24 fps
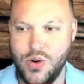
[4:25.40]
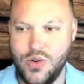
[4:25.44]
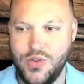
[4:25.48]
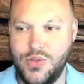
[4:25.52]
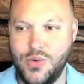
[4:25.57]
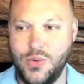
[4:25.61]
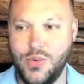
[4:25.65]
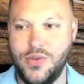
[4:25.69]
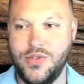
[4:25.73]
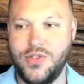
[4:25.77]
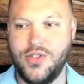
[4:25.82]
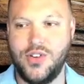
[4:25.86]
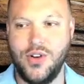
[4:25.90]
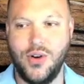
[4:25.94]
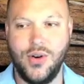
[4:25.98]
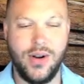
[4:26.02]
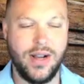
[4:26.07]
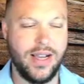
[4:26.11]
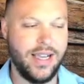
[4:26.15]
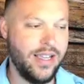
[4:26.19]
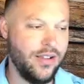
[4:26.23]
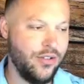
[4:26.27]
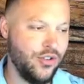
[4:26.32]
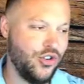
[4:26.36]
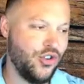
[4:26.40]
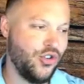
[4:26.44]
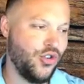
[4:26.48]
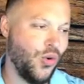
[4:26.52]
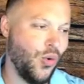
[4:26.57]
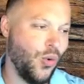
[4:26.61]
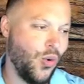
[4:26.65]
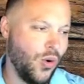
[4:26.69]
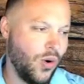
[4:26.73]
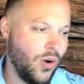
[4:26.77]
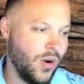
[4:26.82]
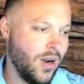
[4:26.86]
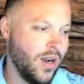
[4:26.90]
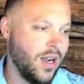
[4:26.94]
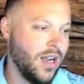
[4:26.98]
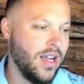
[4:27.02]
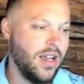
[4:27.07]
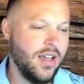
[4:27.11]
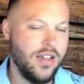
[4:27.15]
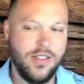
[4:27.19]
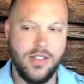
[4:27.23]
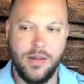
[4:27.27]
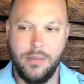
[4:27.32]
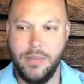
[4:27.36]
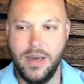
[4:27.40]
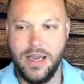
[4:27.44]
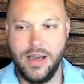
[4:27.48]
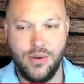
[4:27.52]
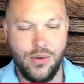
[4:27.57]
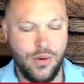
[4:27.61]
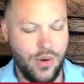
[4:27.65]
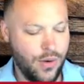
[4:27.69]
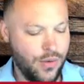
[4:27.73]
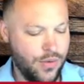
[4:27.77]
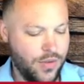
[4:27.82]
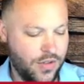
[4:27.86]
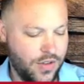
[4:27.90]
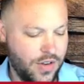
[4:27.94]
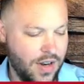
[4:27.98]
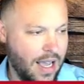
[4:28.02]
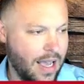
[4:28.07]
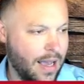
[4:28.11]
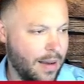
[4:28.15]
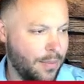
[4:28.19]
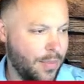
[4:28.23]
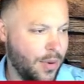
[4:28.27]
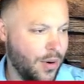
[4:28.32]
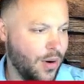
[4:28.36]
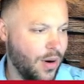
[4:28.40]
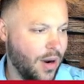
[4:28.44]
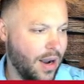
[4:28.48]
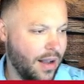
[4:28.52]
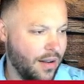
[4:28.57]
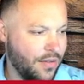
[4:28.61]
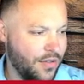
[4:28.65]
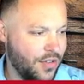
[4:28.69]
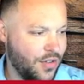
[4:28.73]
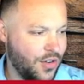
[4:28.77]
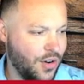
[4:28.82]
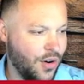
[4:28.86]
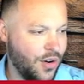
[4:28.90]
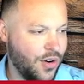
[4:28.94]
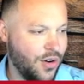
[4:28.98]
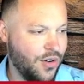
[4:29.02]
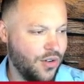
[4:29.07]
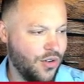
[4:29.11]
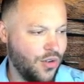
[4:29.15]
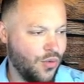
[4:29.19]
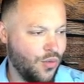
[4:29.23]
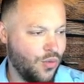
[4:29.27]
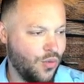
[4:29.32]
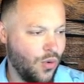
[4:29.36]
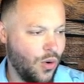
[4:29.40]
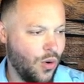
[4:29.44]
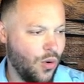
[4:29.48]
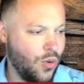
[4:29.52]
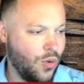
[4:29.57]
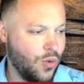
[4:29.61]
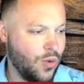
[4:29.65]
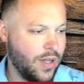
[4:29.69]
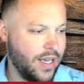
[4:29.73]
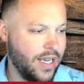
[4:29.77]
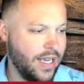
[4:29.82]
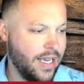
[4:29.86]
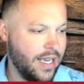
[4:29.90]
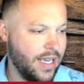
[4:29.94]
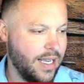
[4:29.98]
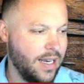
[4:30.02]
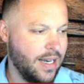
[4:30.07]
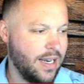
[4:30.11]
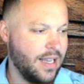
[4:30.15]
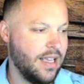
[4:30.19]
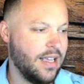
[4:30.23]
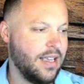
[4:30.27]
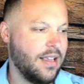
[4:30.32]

So we'll start inshore. The mangrove snapper have started to roll in